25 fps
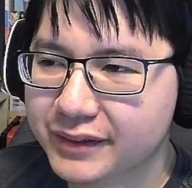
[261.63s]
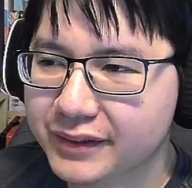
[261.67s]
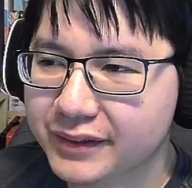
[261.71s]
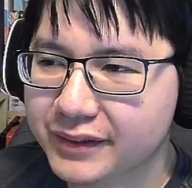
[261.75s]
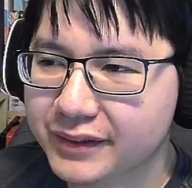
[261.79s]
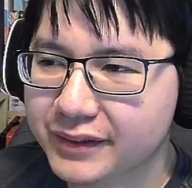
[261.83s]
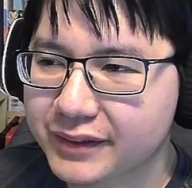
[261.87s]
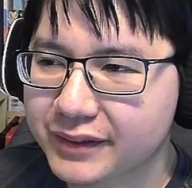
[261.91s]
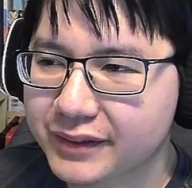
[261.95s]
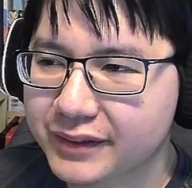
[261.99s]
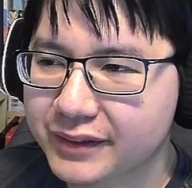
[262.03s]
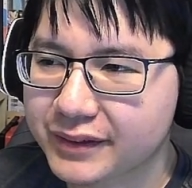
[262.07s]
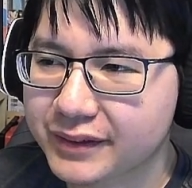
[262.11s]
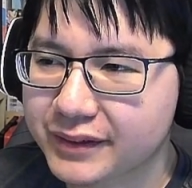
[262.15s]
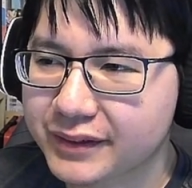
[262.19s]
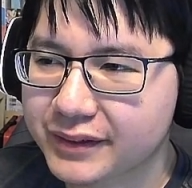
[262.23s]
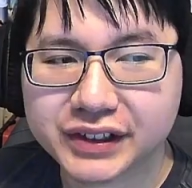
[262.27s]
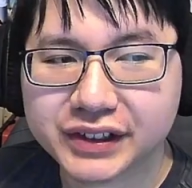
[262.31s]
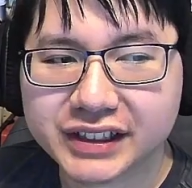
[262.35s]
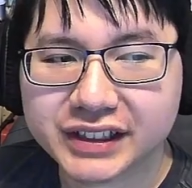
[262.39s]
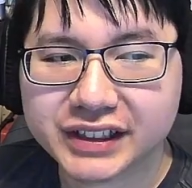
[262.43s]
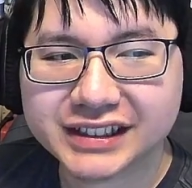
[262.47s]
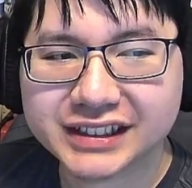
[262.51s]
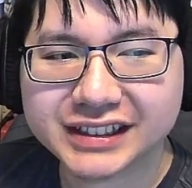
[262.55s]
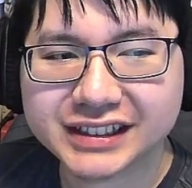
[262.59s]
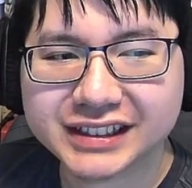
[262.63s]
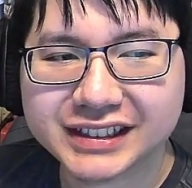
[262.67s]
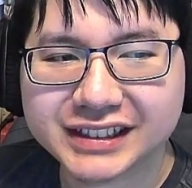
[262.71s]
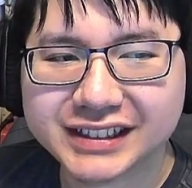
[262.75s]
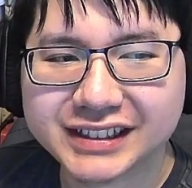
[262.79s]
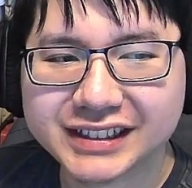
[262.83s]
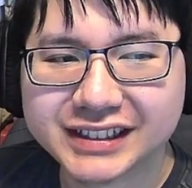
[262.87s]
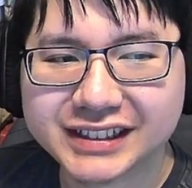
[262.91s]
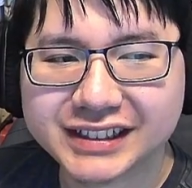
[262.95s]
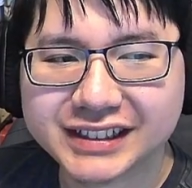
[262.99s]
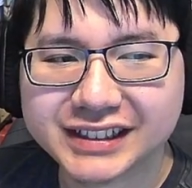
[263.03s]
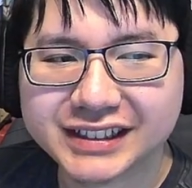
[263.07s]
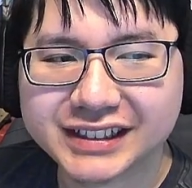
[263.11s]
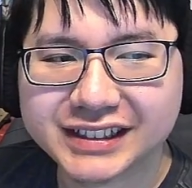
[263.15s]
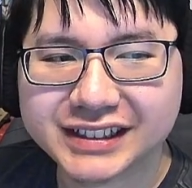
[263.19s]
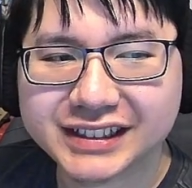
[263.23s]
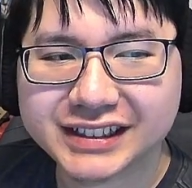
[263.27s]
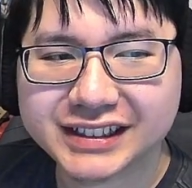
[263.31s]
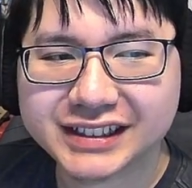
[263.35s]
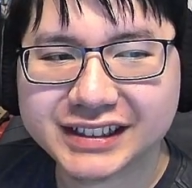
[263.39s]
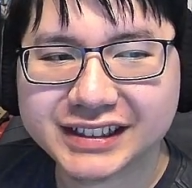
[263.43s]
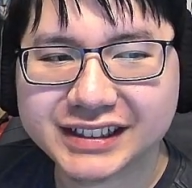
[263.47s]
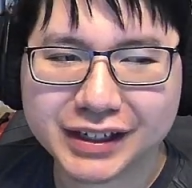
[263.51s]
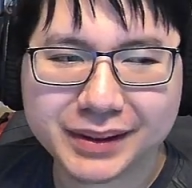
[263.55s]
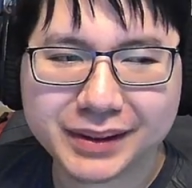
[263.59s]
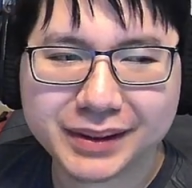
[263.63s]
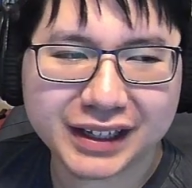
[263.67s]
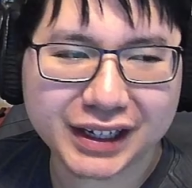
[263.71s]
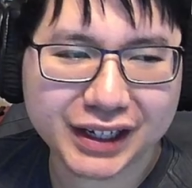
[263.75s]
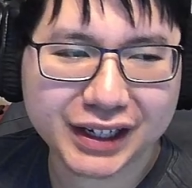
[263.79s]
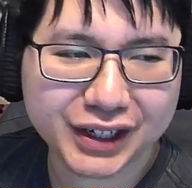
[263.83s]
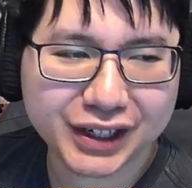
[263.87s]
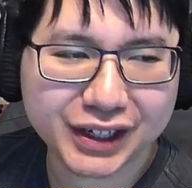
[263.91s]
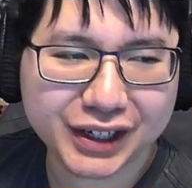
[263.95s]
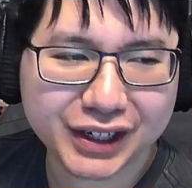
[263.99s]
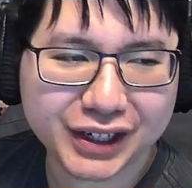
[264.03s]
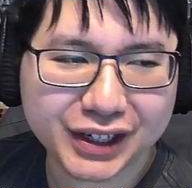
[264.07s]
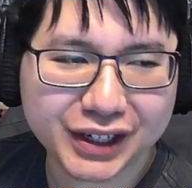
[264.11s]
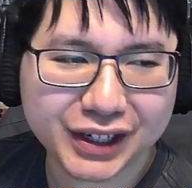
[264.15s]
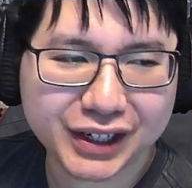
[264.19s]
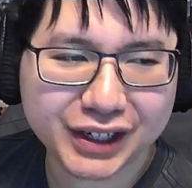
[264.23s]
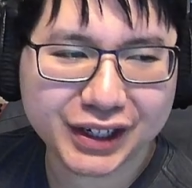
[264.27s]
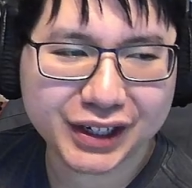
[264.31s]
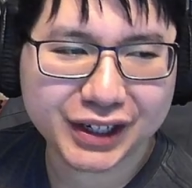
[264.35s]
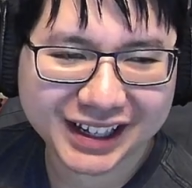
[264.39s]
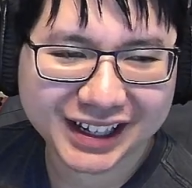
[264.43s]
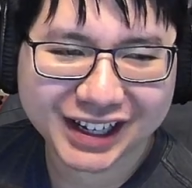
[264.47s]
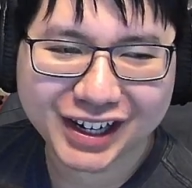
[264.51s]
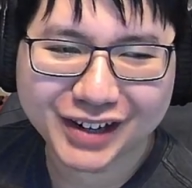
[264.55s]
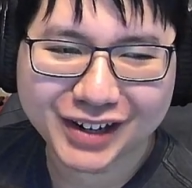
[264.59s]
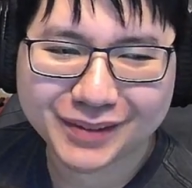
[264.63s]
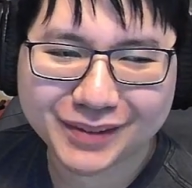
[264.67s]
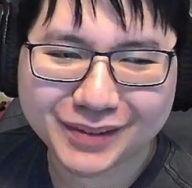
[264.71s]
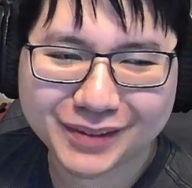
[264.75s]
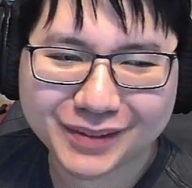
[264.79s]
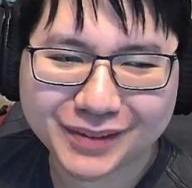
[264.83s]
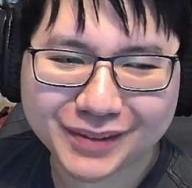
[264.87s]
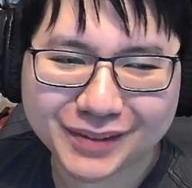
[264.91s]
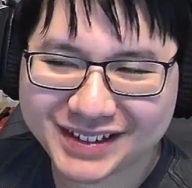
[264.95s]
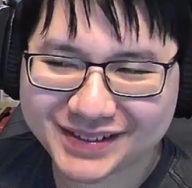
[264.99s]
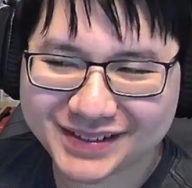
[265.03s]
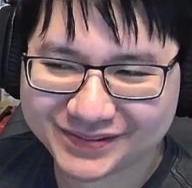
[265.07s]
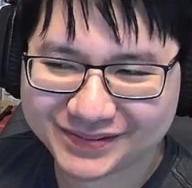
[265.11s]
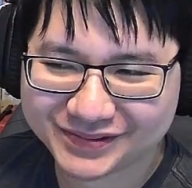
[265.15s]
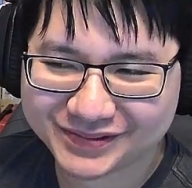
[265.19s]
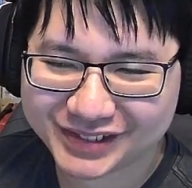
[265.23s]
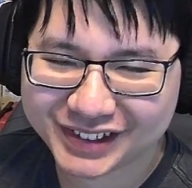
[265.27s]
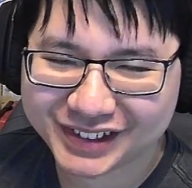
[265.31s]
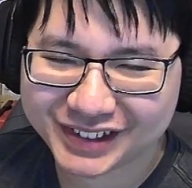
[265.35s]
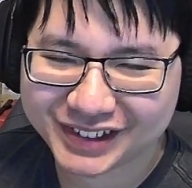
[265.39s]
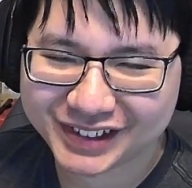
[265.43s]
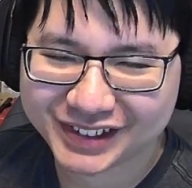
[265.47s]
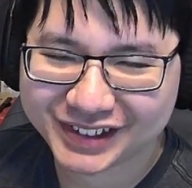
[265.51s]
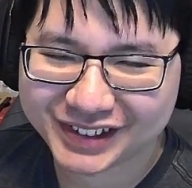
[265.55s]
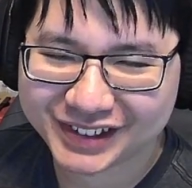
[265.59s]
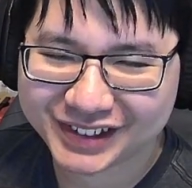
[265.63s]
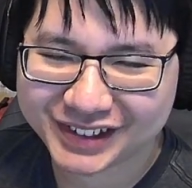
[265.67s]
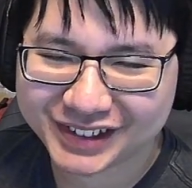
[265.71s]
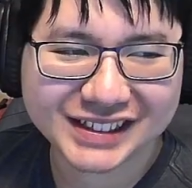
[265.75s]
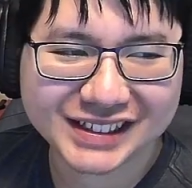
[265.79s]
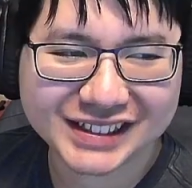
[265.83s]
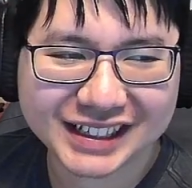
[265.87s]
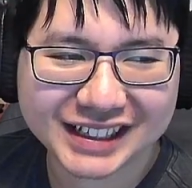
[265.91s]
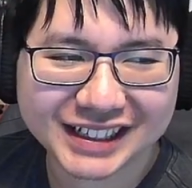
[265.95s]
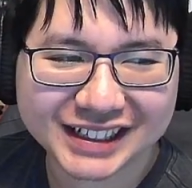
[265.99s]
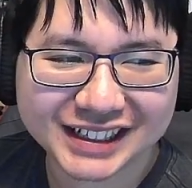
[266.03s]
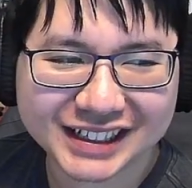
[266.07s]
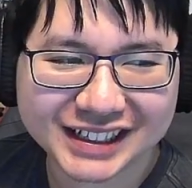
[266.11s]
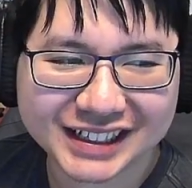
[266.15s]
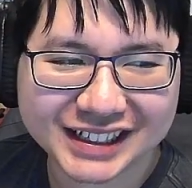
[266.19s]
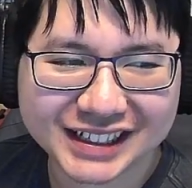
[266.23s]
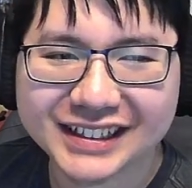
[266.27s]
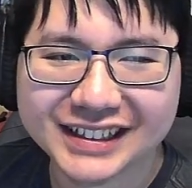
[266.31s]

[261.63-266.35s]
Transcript: Mysterious. Also, there's gonna be a lot of reading, and I'll be reading all these texts.